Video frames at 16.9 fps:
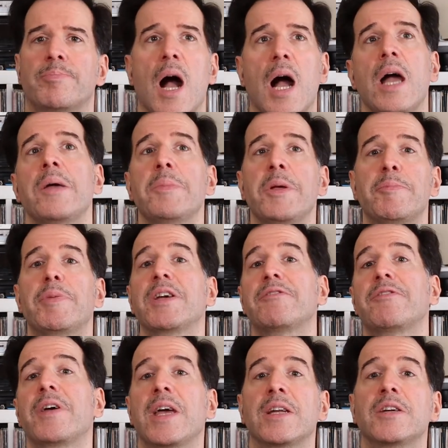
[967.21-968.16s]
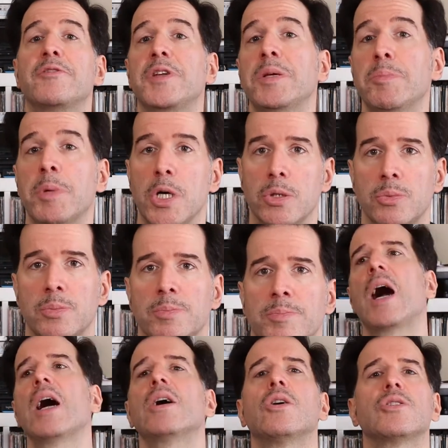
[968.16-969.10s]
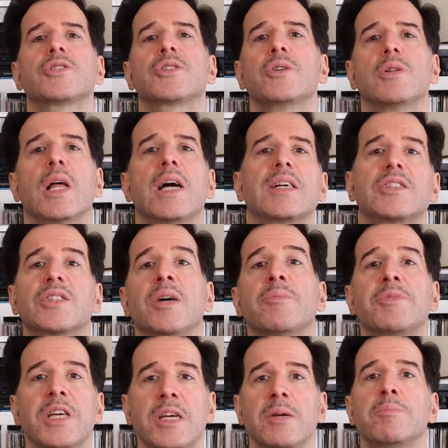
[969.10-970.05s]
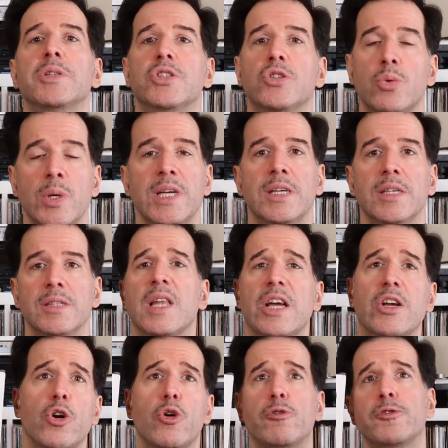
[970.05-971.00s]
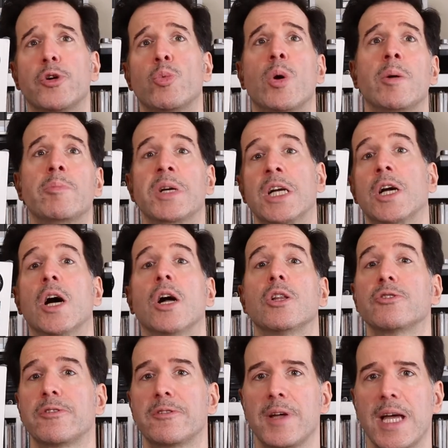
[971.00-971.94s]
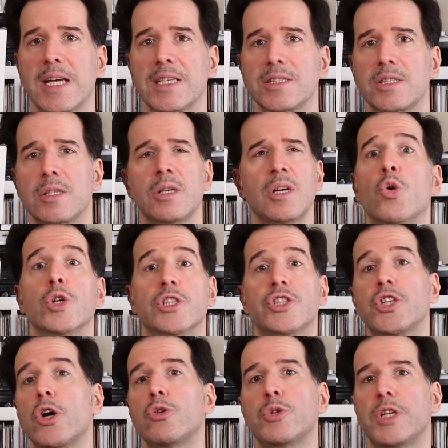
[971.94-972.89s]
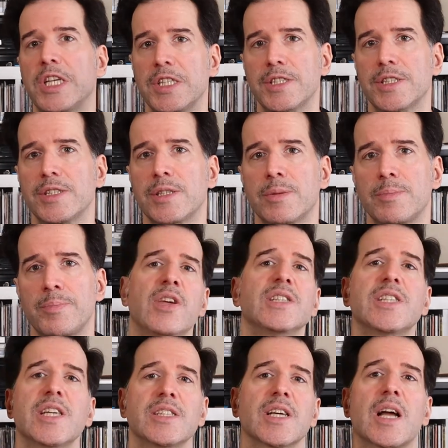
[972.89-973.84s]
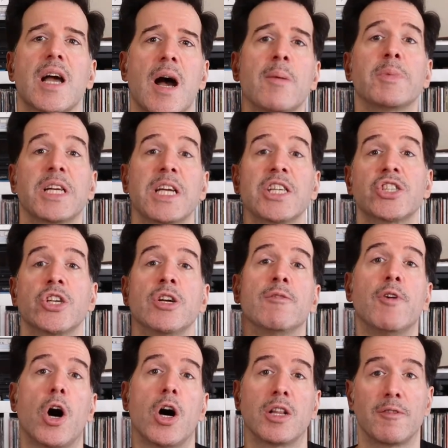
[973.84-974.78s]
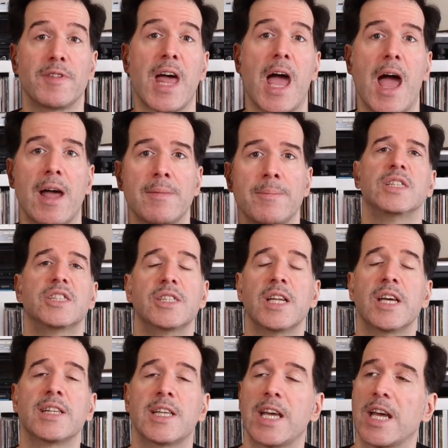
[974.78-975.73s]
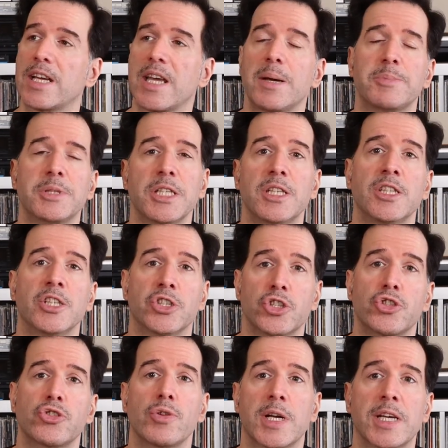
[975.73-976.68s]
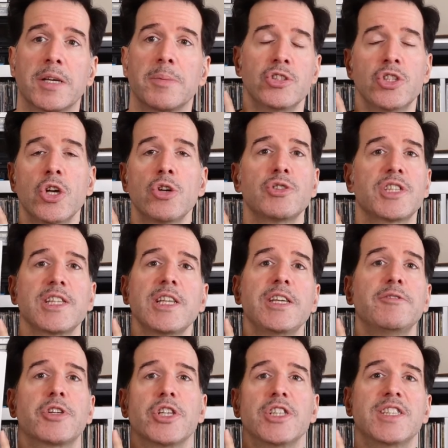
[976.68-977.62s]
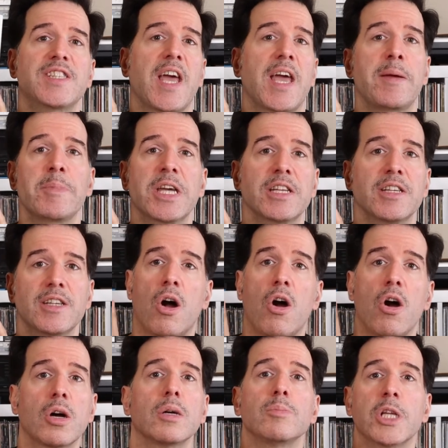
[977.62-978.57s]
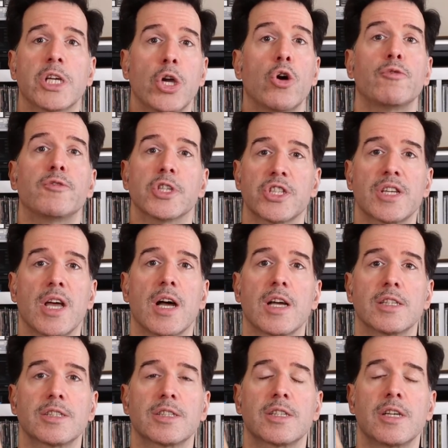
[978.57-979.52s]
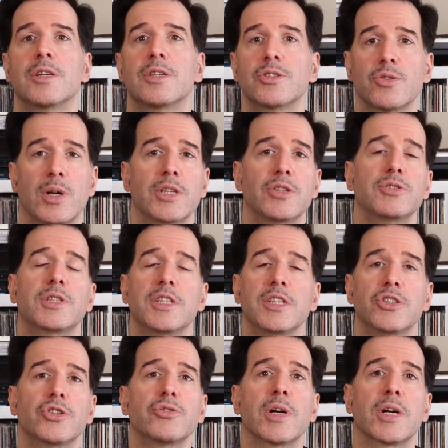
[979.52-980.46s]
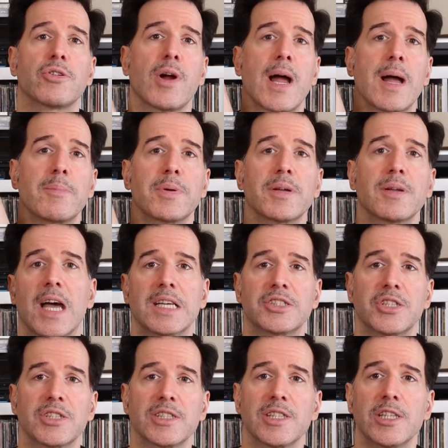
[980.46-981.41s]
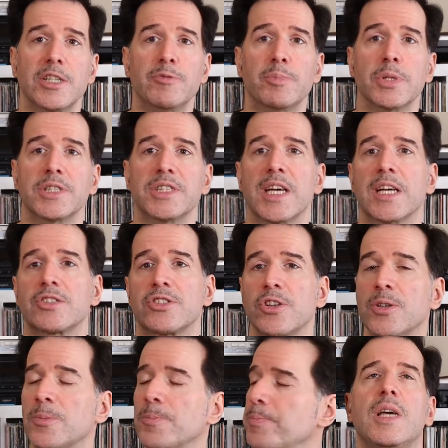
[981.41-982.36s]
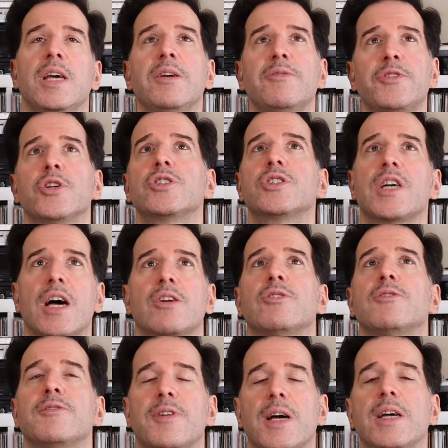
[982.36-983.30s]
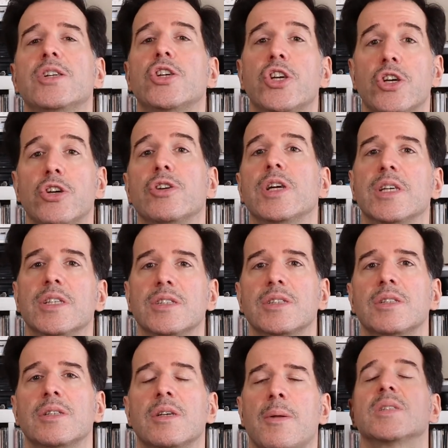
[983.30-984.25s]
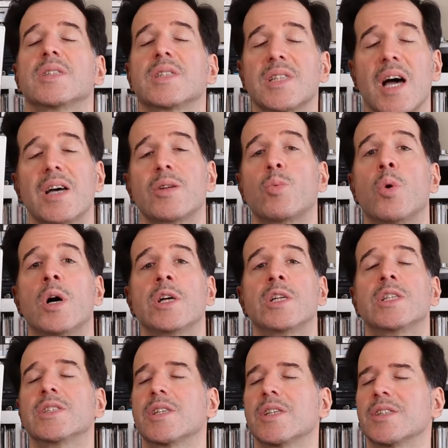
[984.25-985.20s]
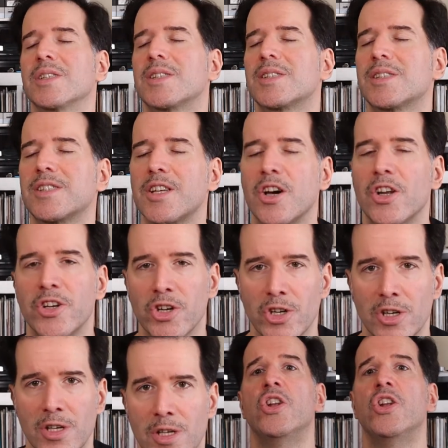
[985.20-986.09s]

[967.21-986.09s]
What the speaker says: I am a big fan of emo. I also like something in between, like Overwhelming Color Fest or Toadies. This is a combination of all of that. Incidentally, I kept it in a shrink. No sleeve could tame it, horribly oversized. So I used the shrink wrap as a sleeve protector. If you're Title Fight curious, Side 1 is a stunner.